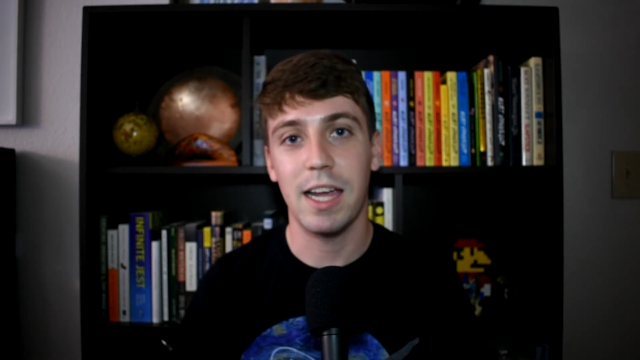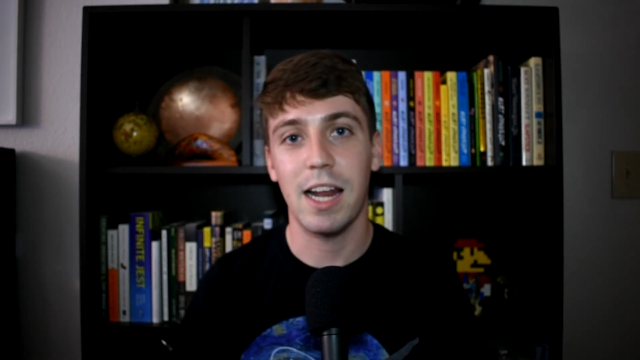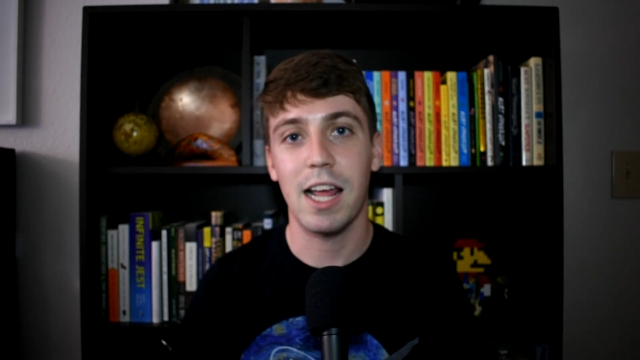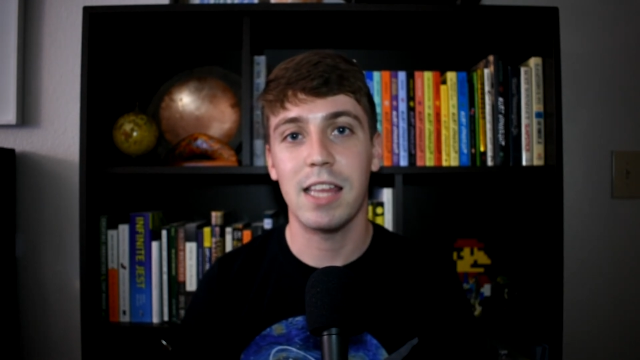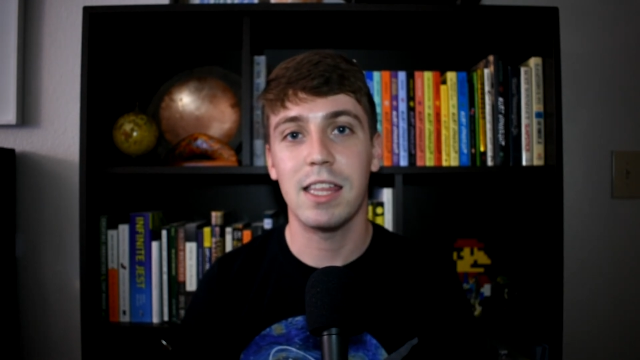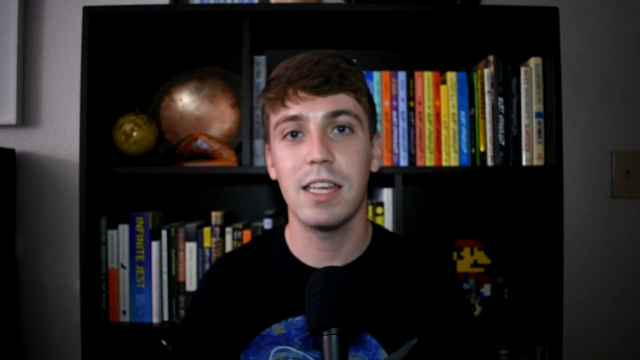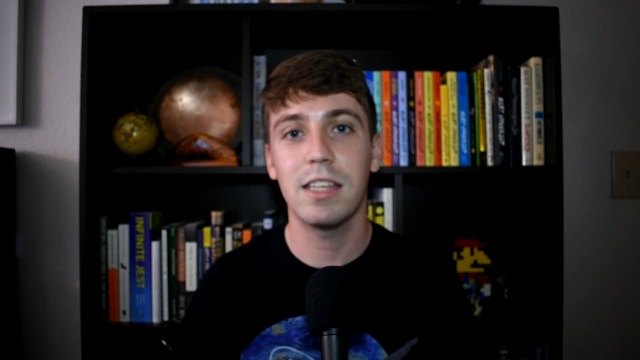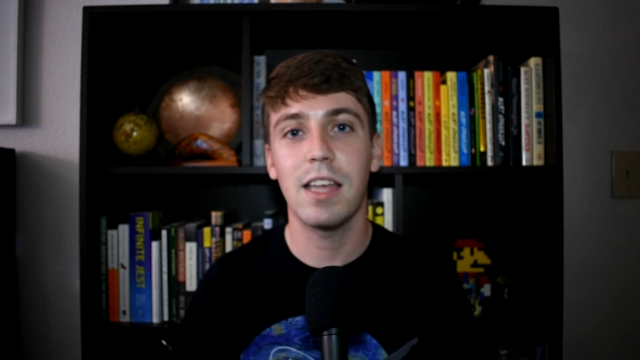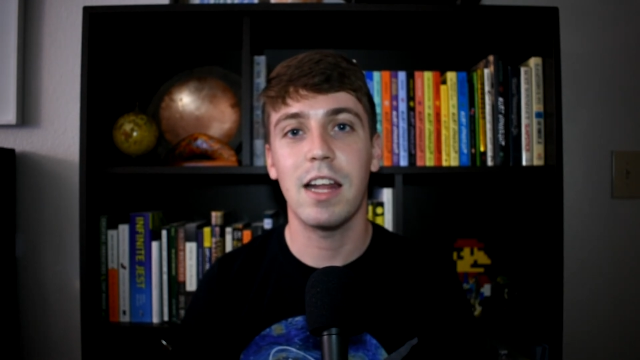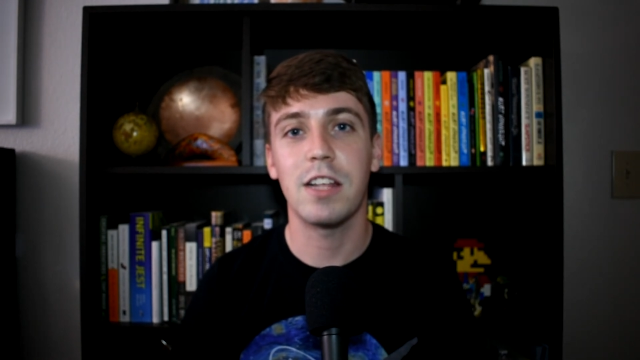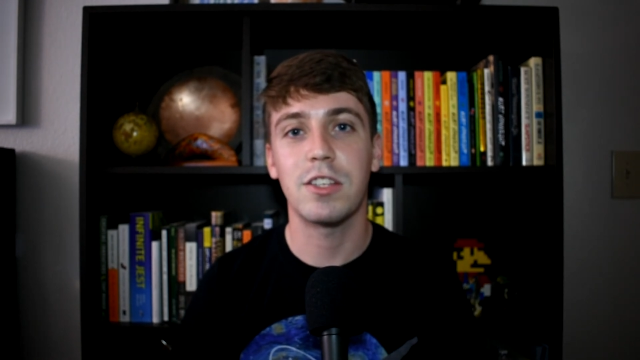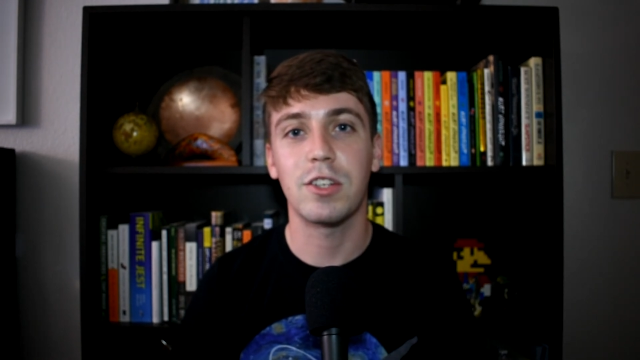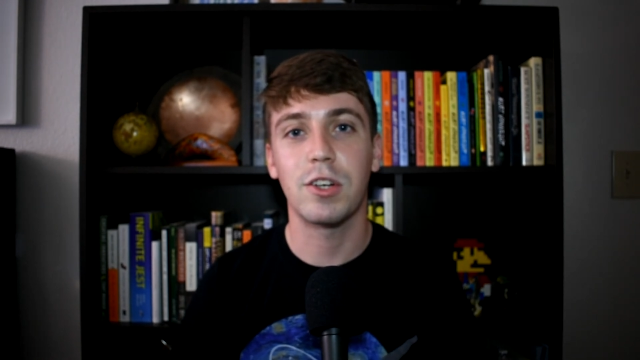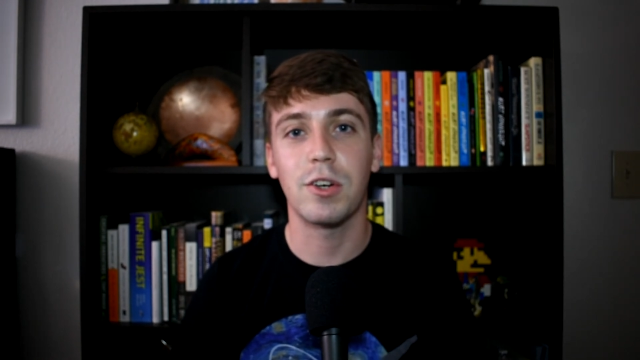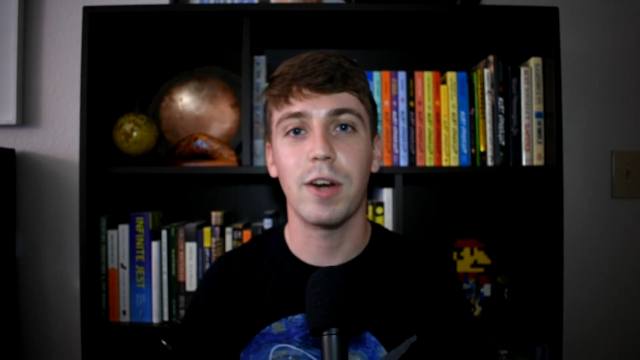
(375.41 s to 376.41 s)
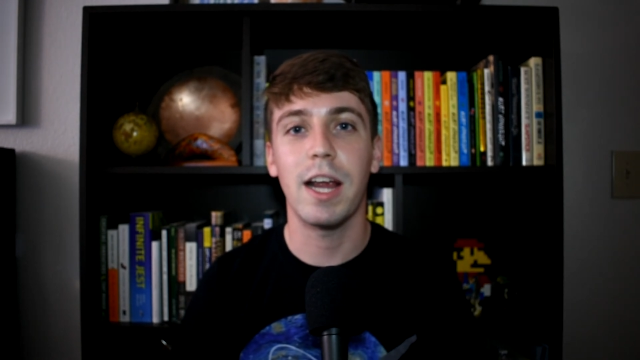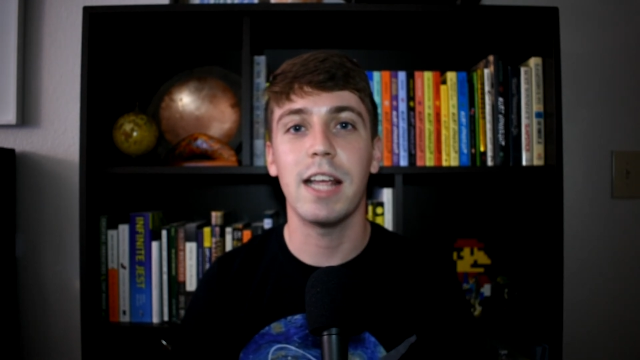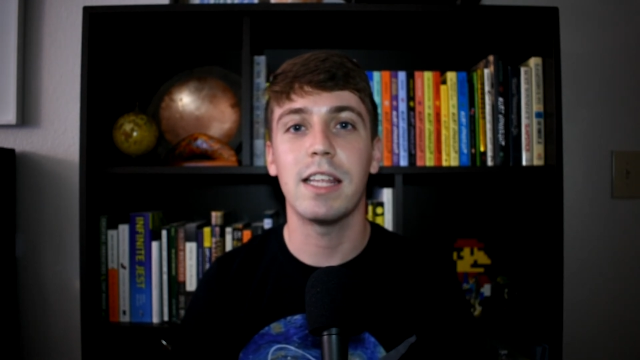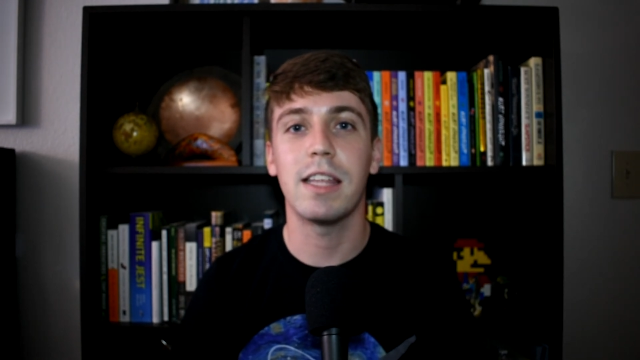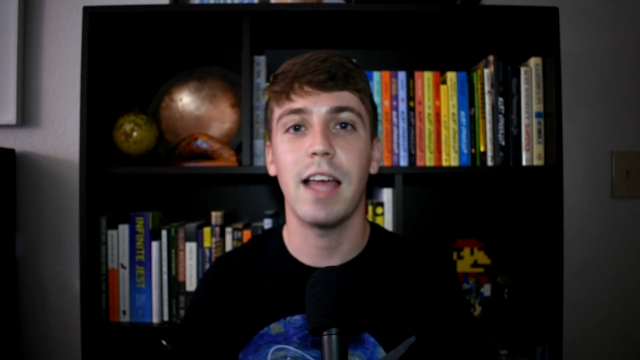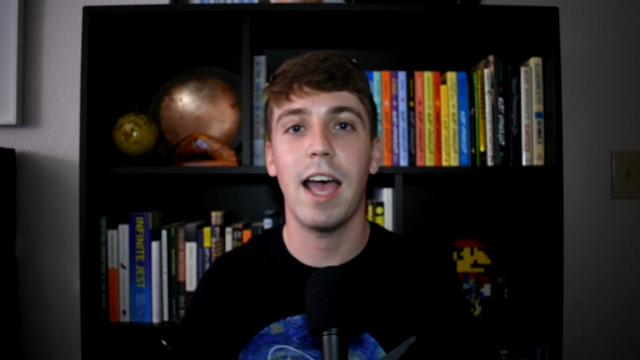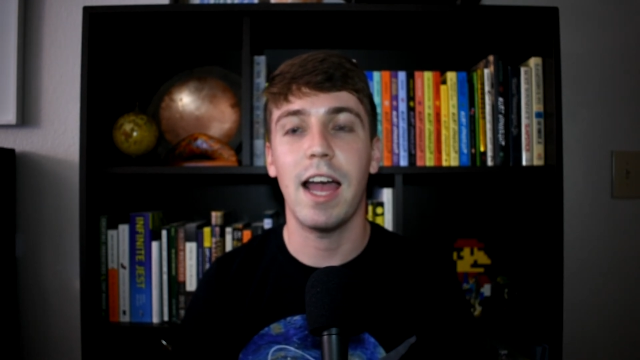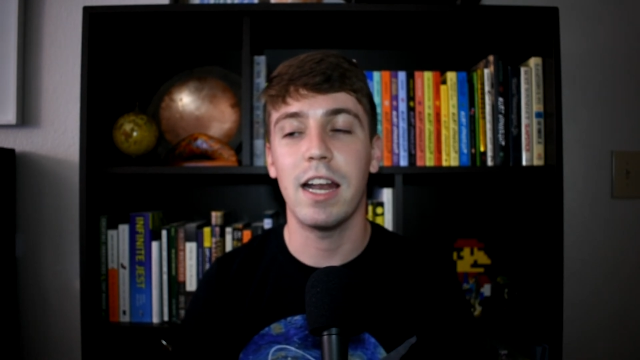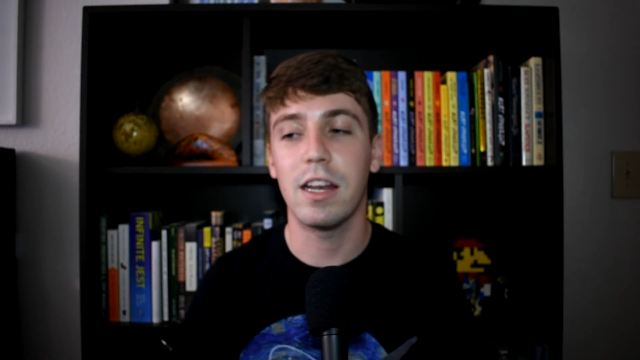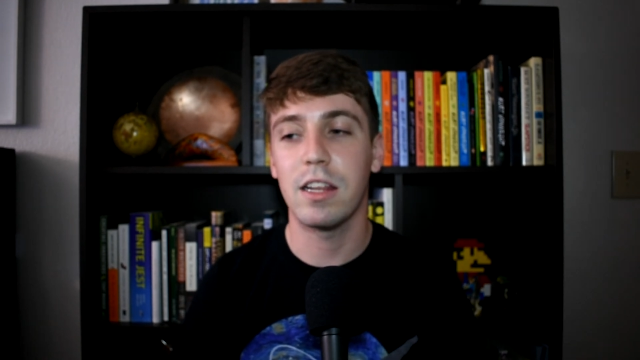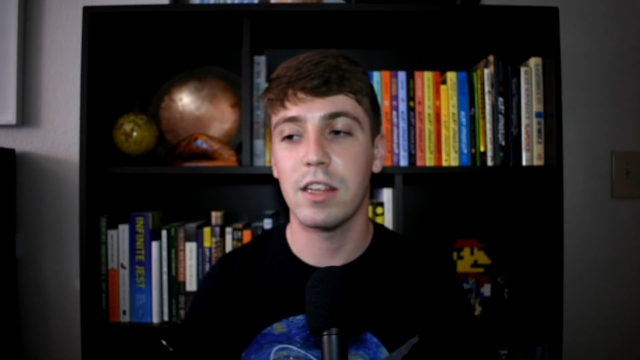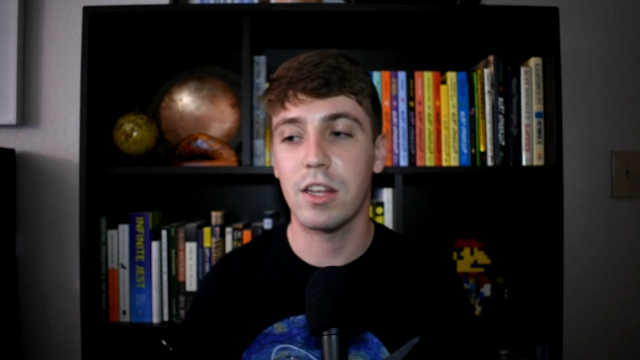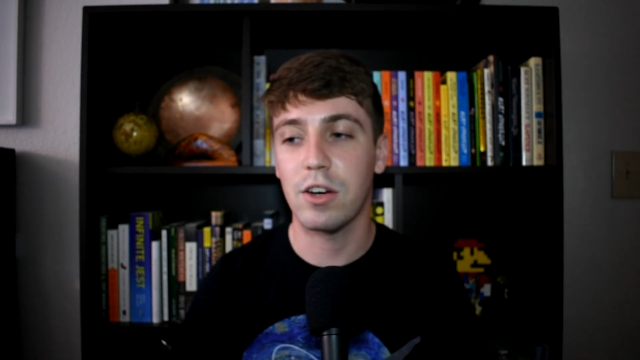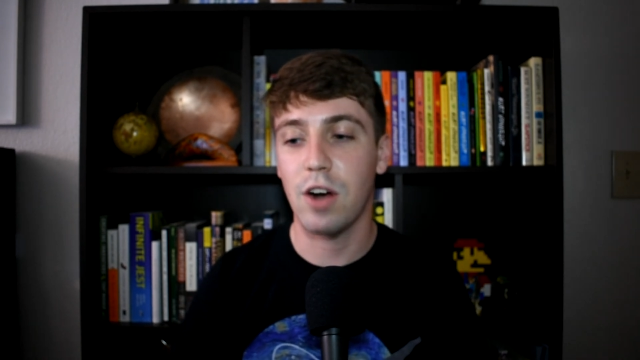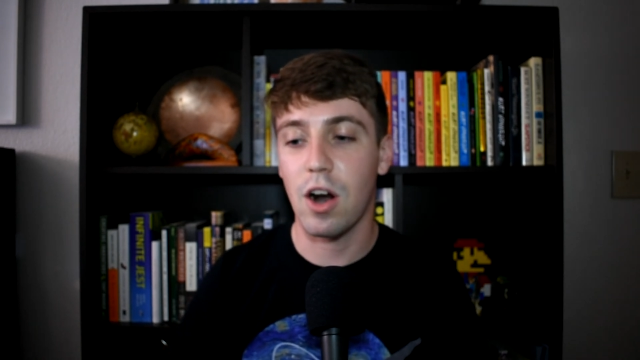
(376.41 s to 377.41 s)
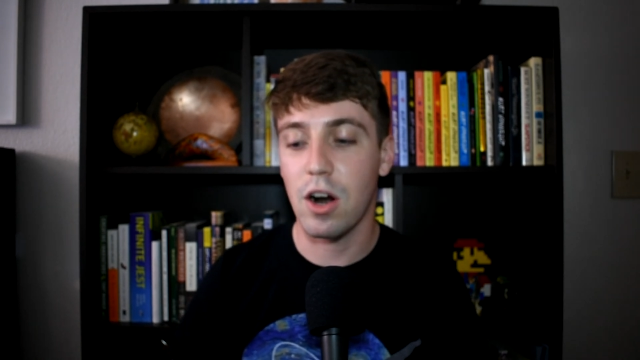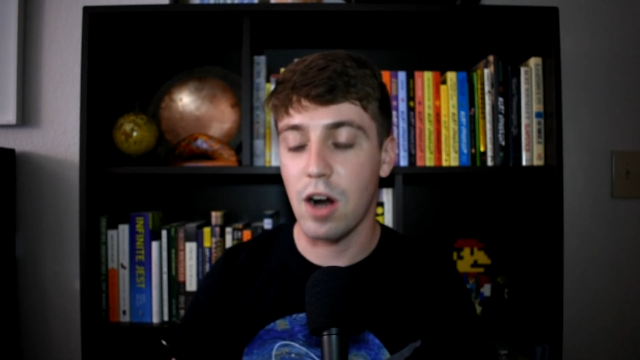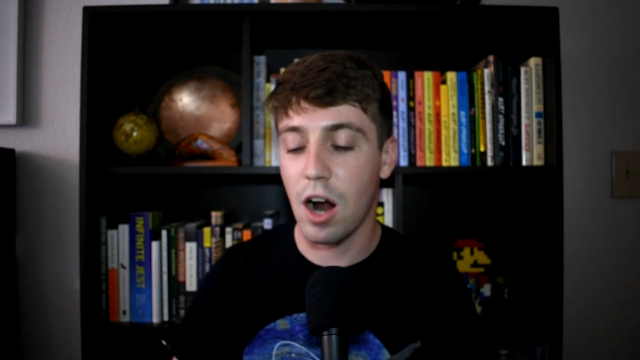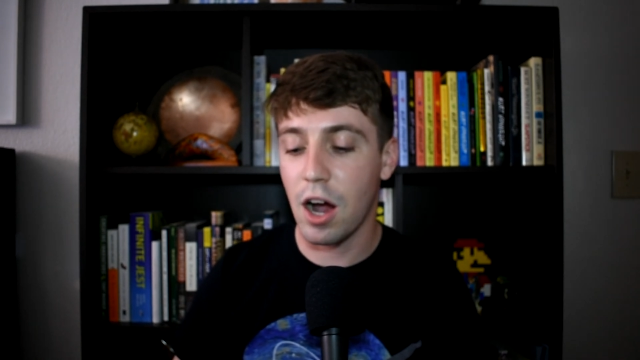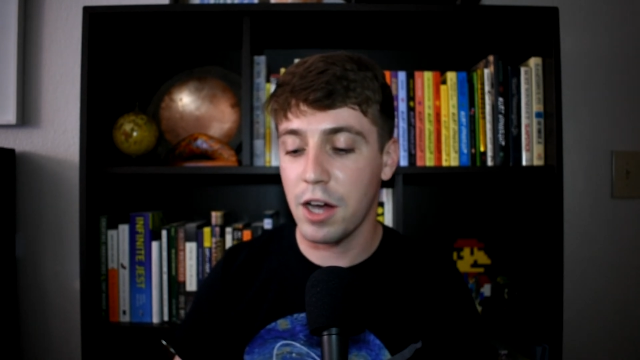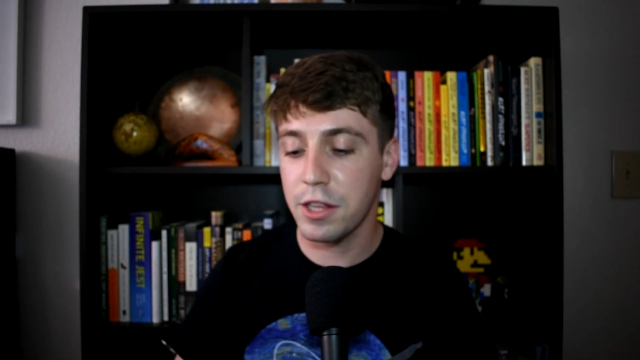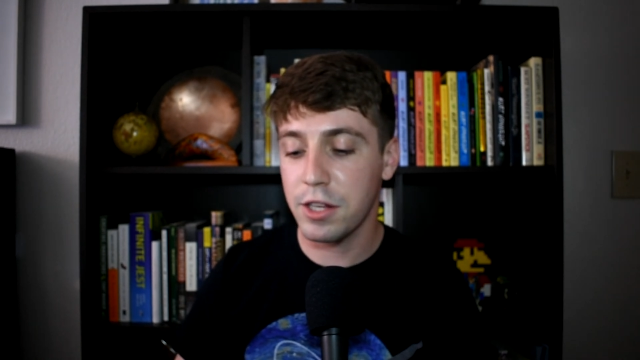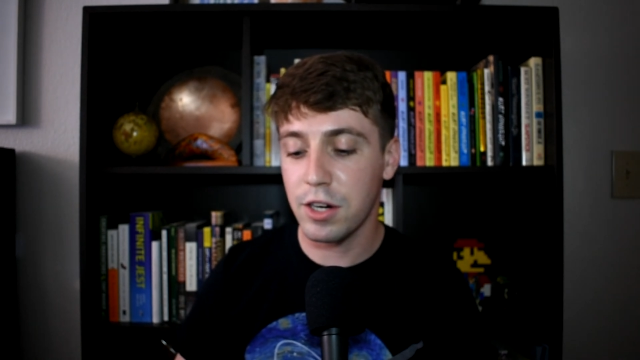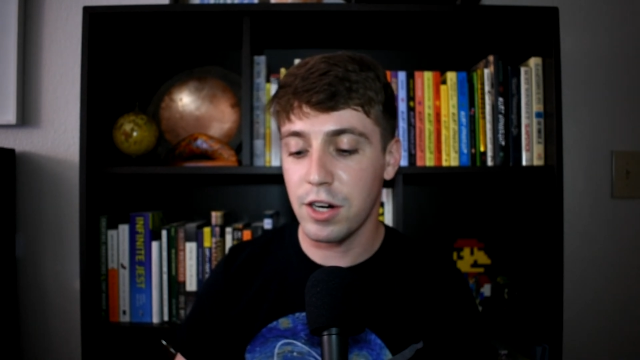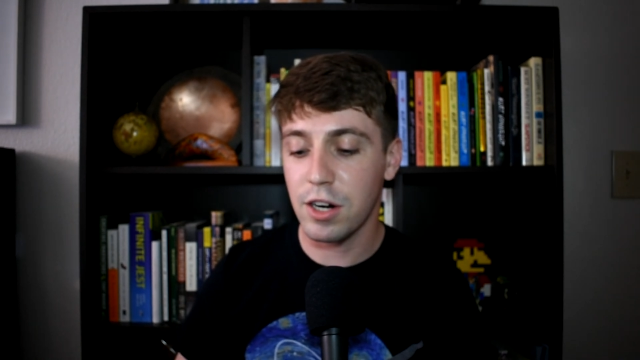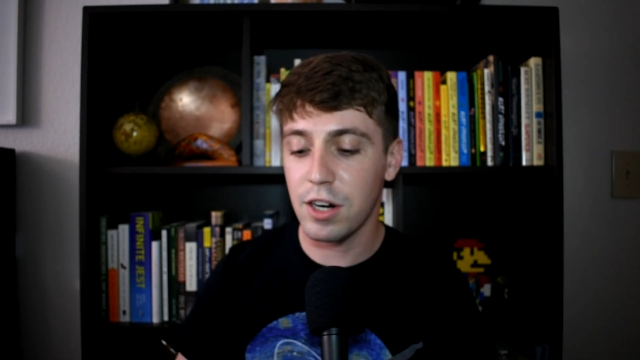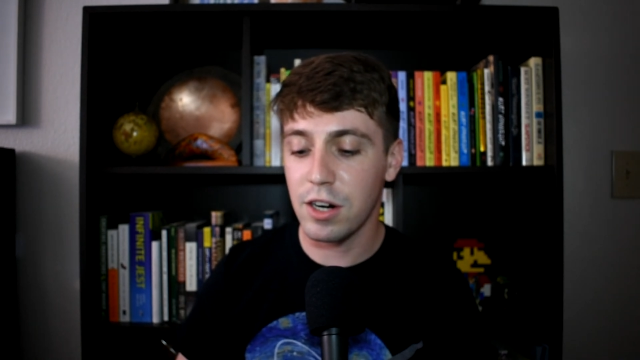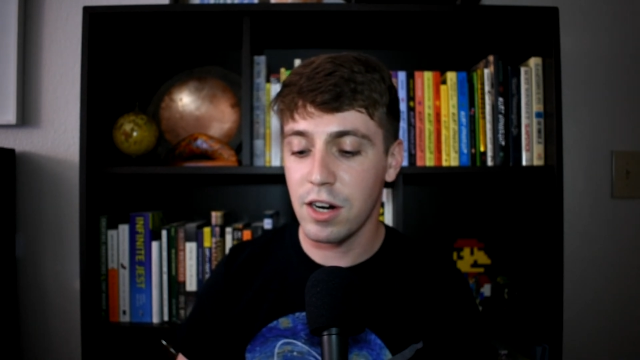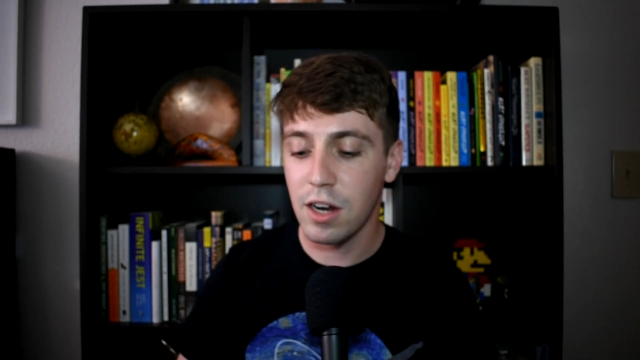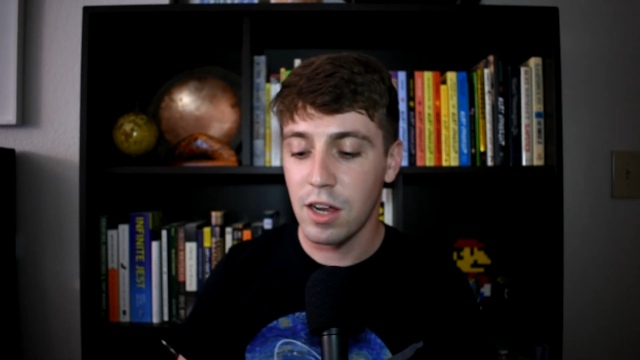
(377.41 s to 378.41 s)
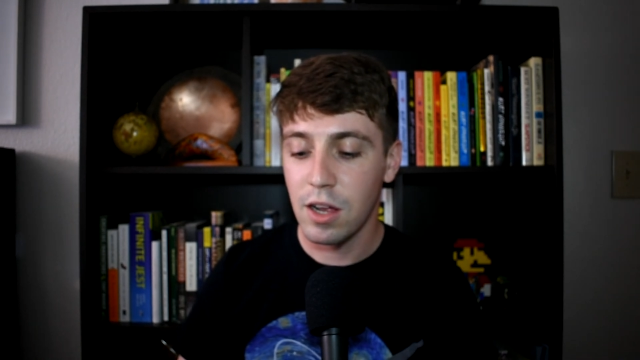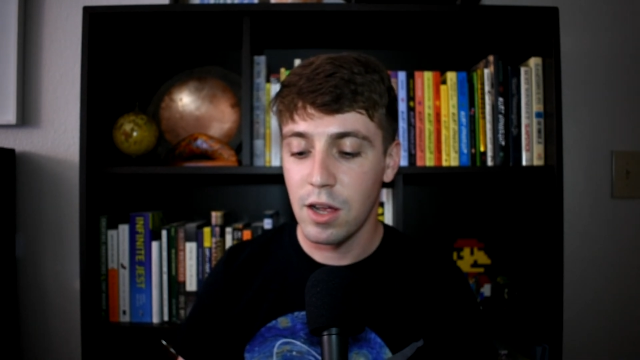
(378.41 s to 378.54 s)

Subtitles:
and I think that it's great that there are other